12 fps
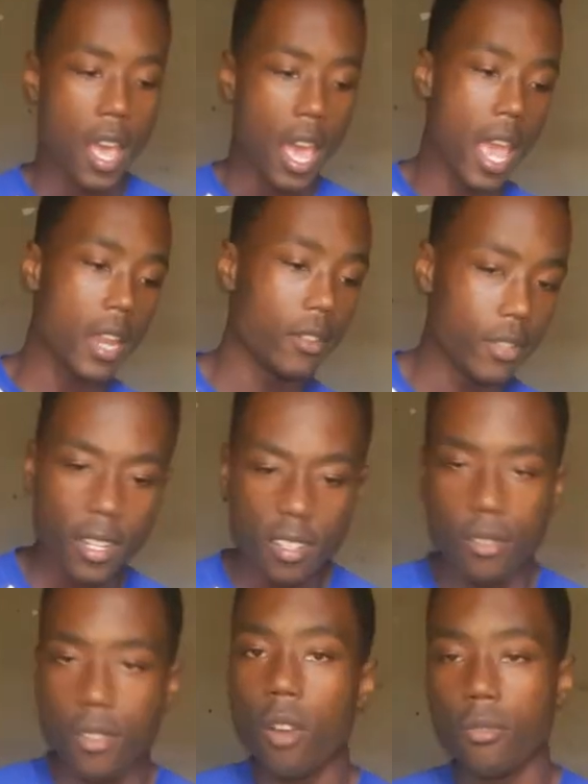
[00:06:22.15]
And
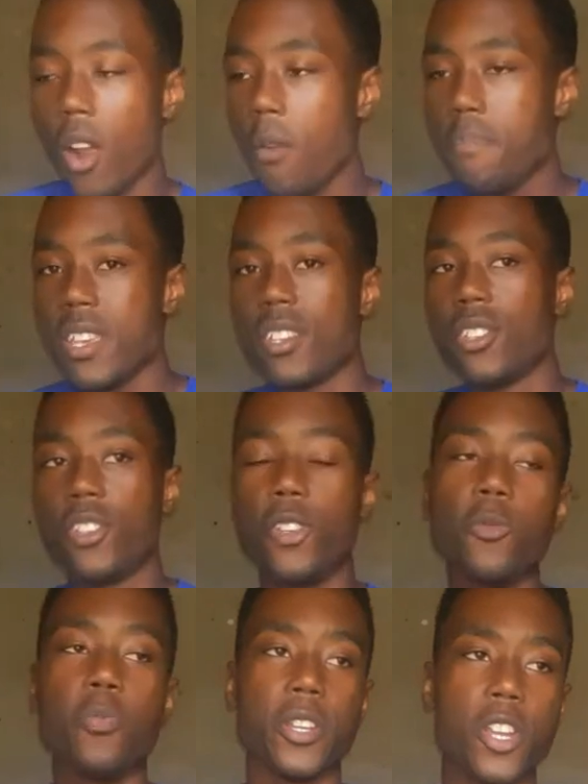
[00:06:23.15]
just don't be
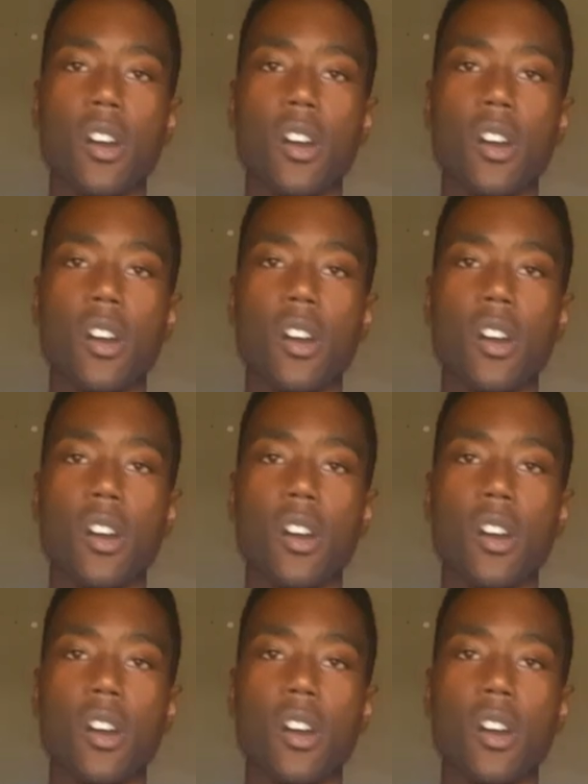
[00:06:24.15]
stupid.